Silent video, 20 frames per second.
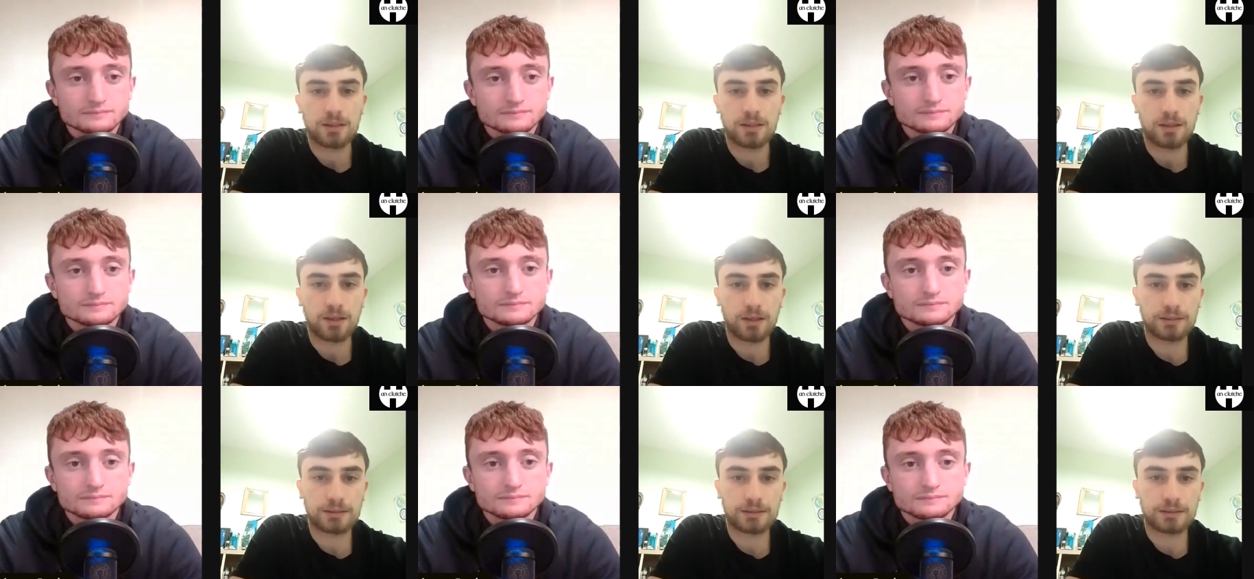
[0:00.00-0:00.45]

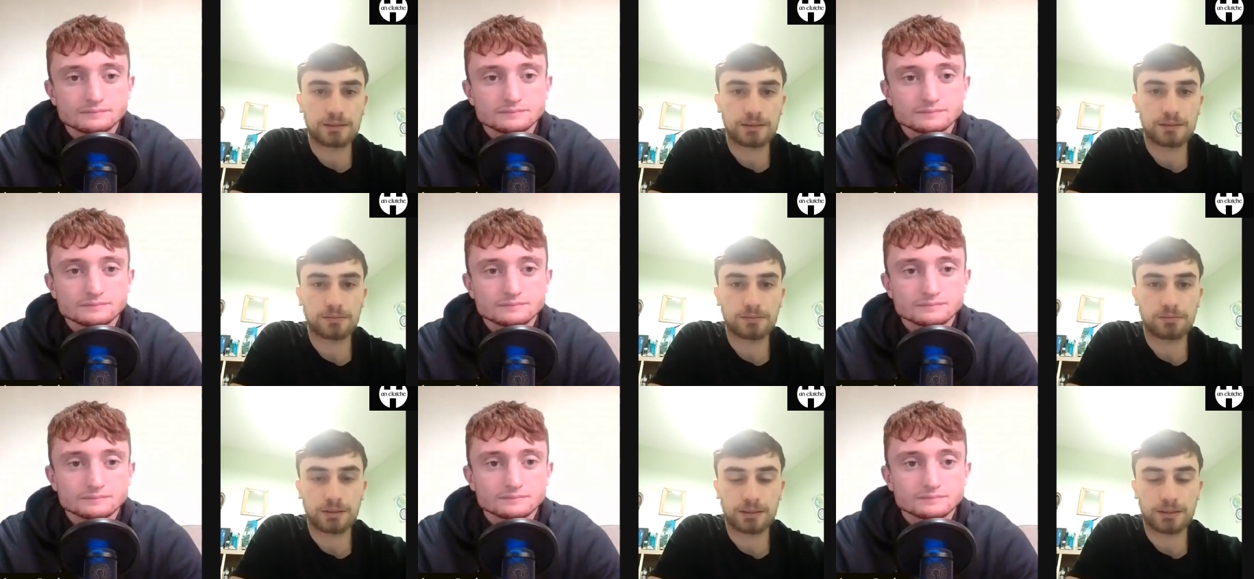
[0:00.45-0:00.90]
Speaker 1: I think
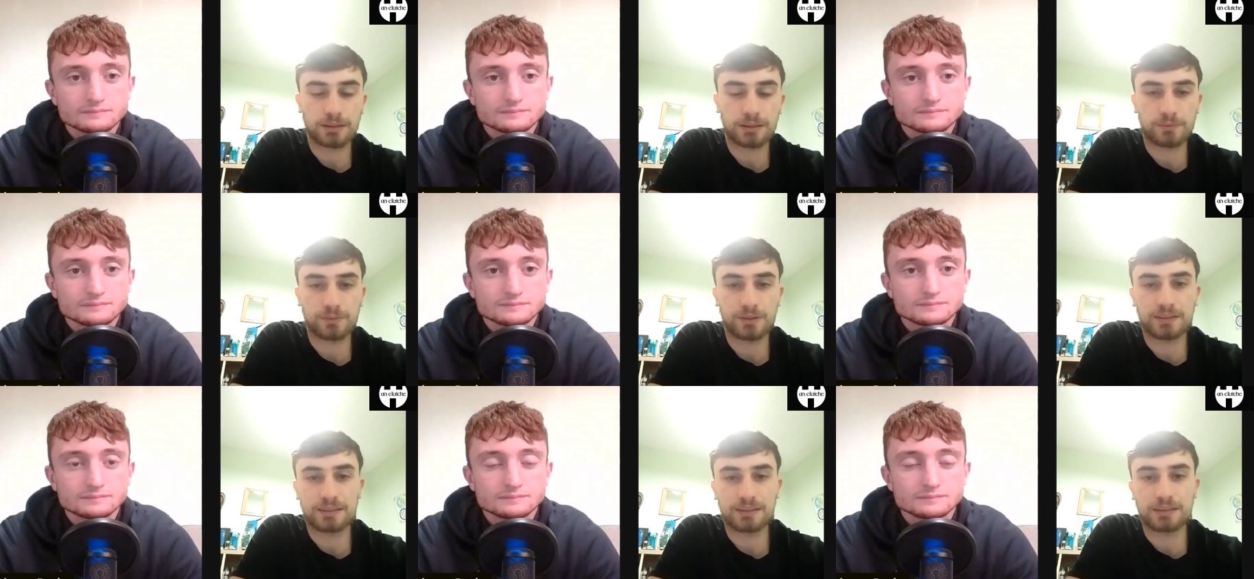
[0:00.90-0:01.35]
I think
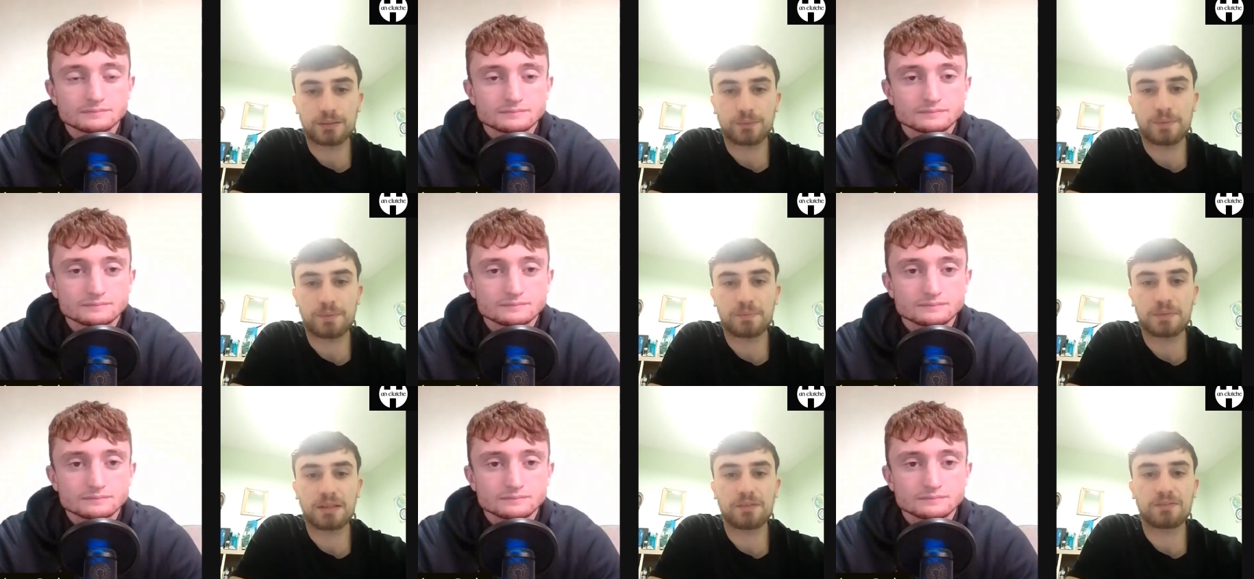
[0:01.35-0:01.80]
well, I think the
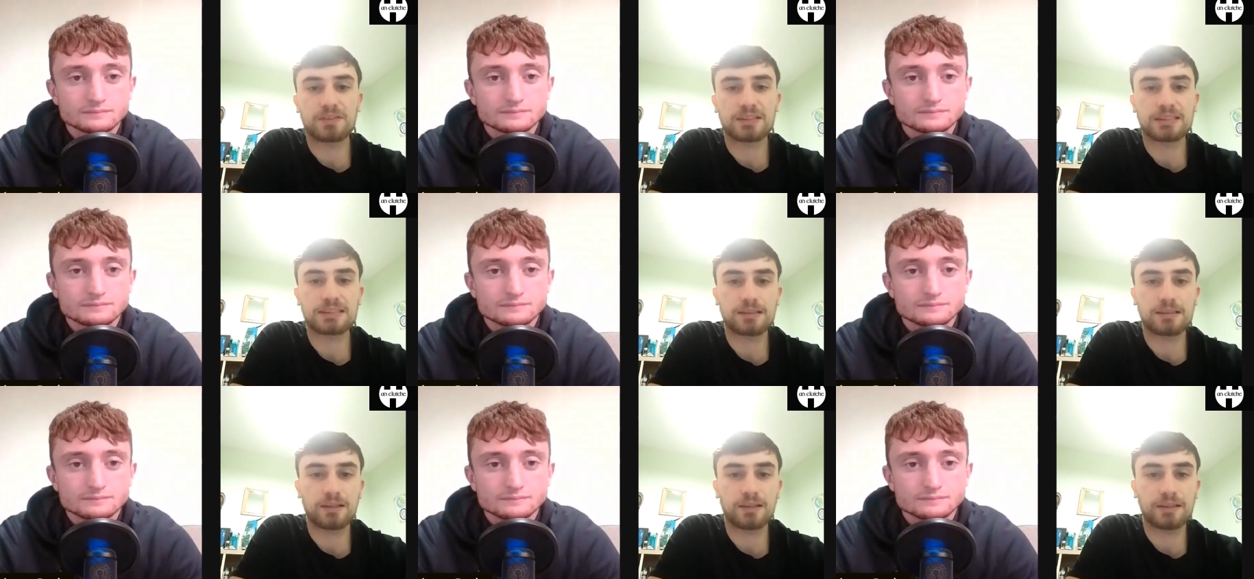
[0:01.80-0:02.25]
women have a
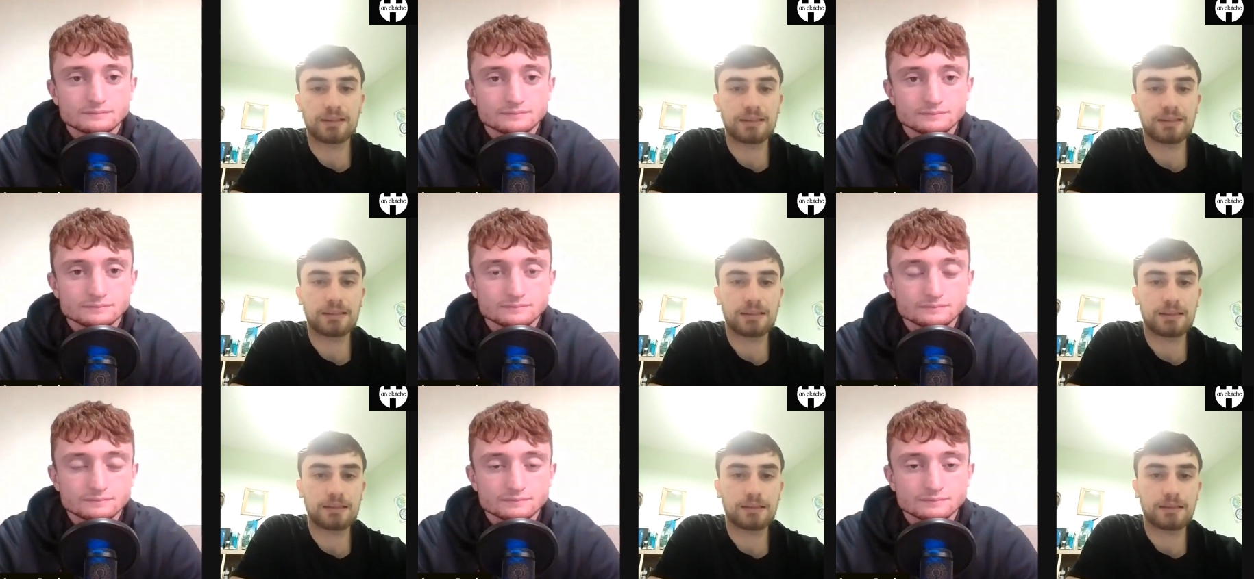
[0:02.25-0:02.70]

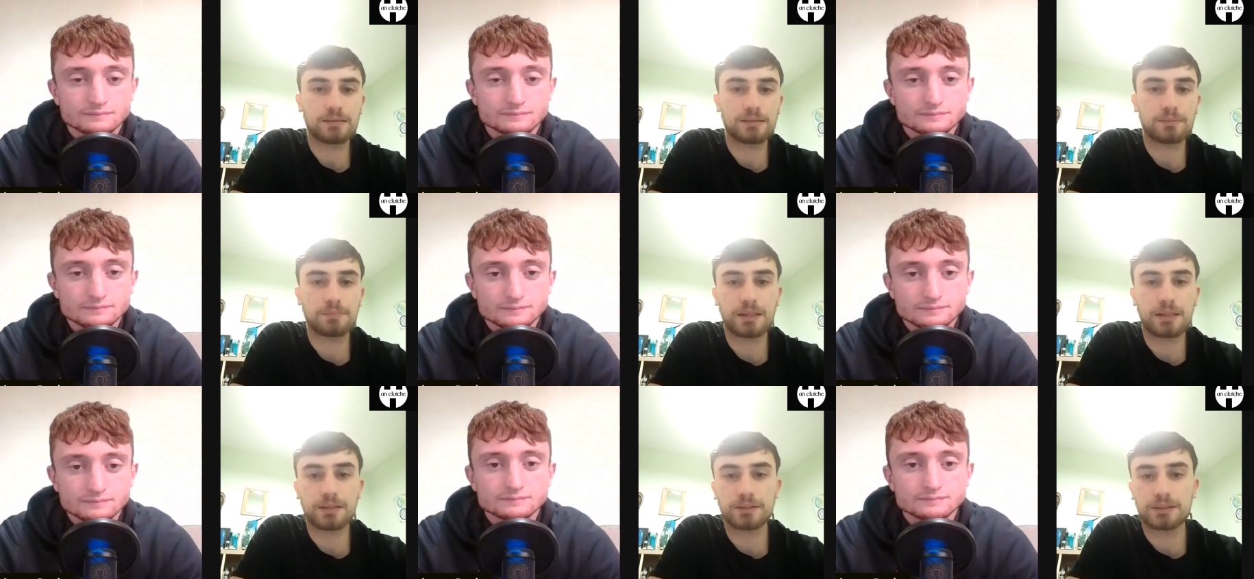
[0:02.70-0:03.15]
slightly
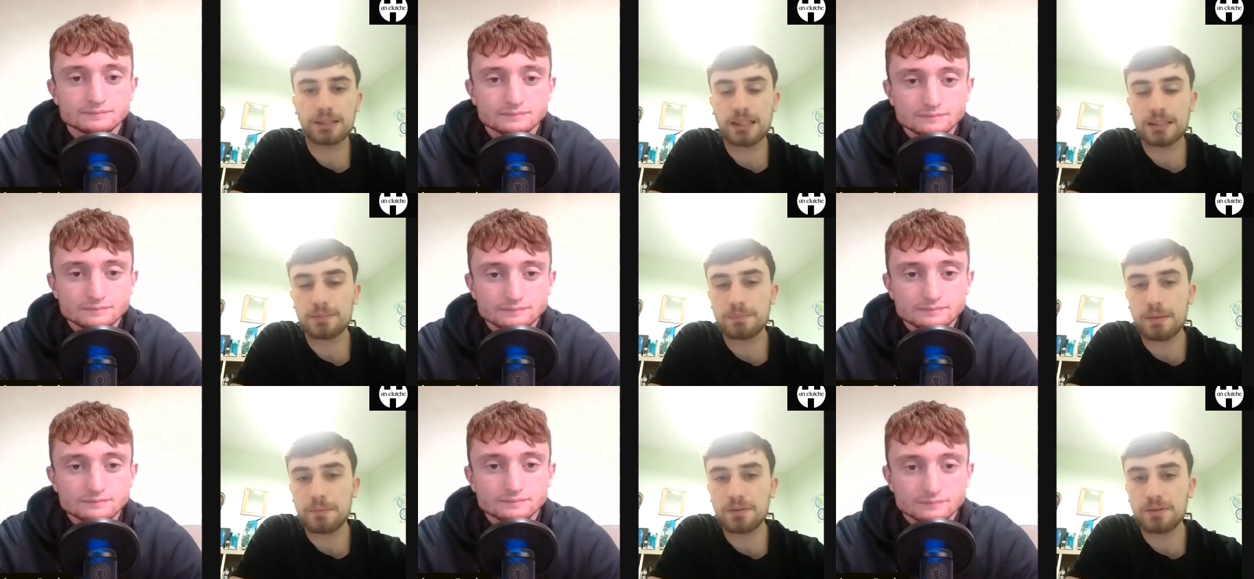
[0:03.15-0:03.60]
better
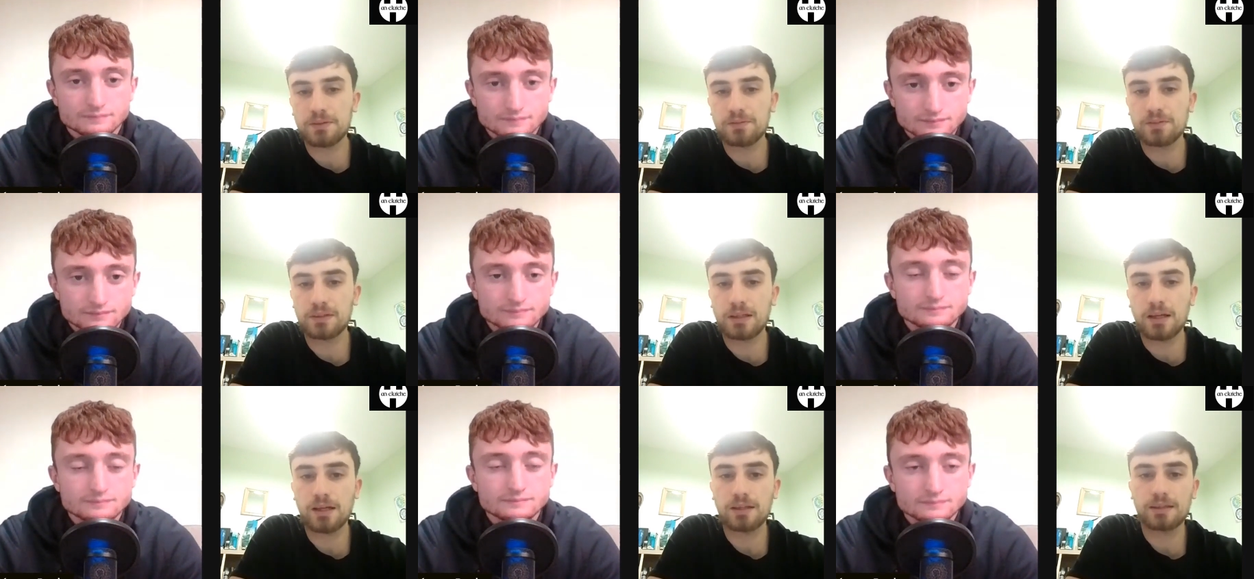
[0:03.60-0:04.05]
chance maybe of
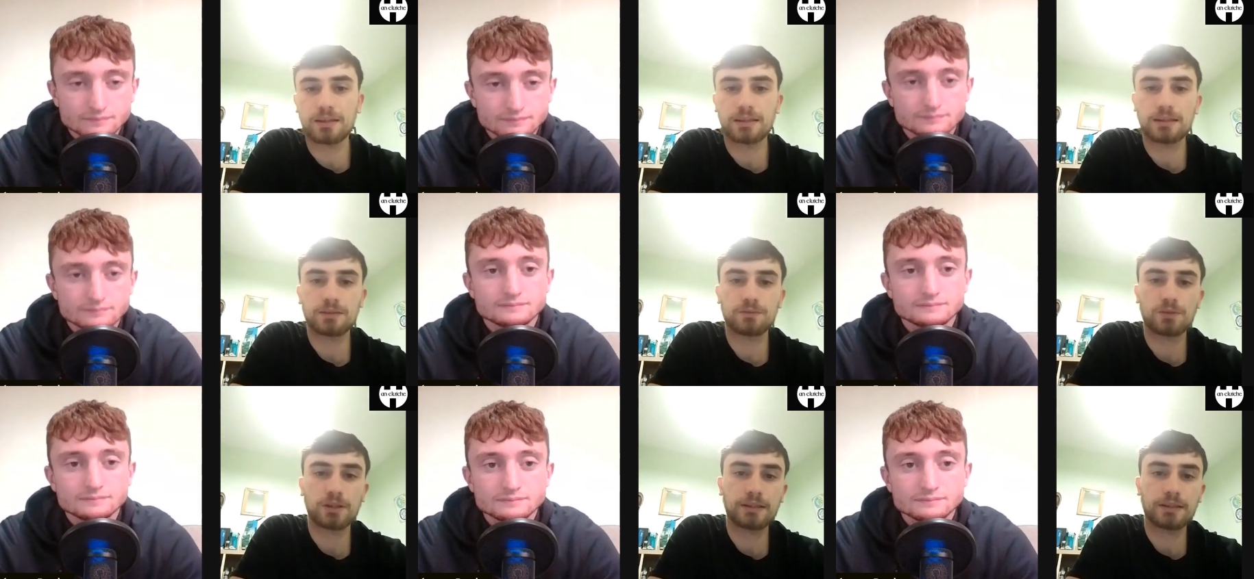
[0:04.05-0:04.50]
an All
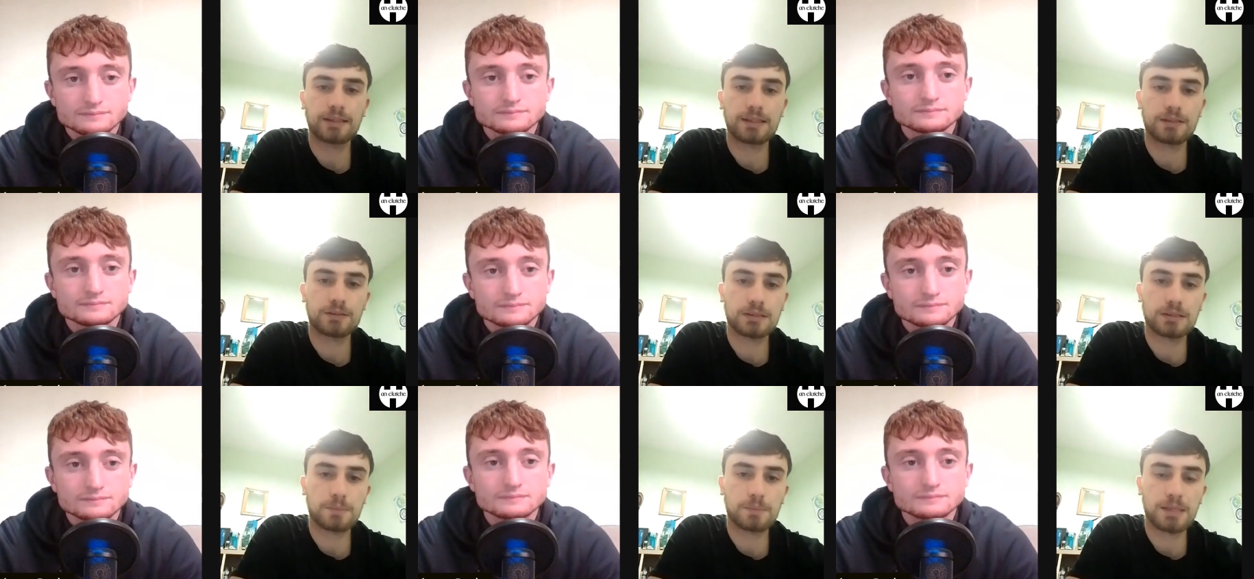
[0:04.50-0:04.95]
Ireland right now
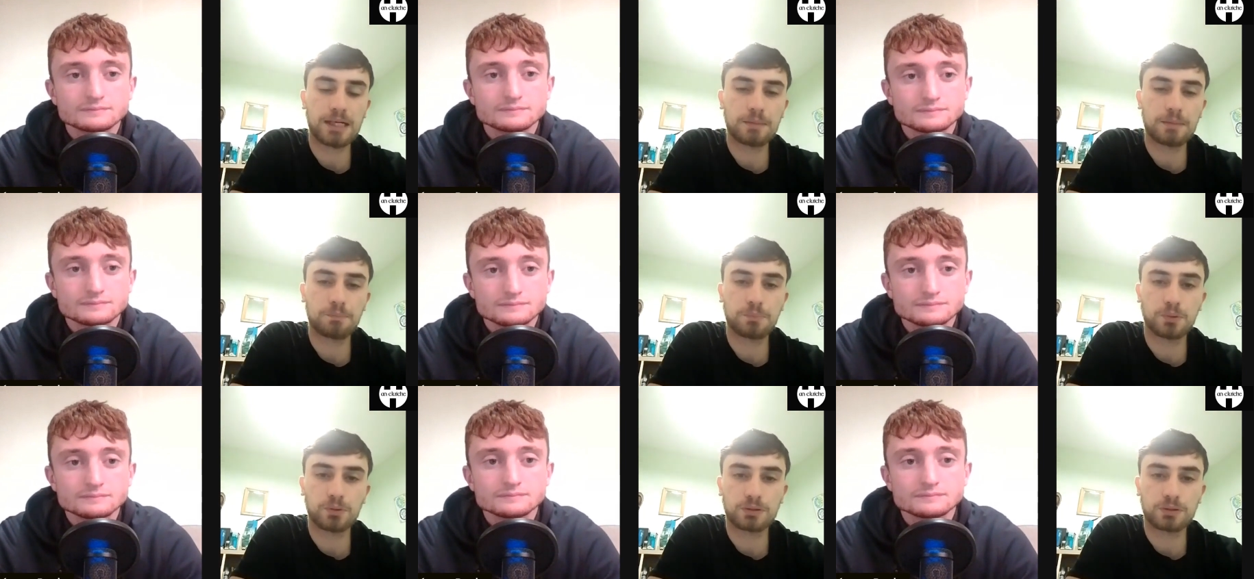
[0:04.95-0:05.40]
than the men, but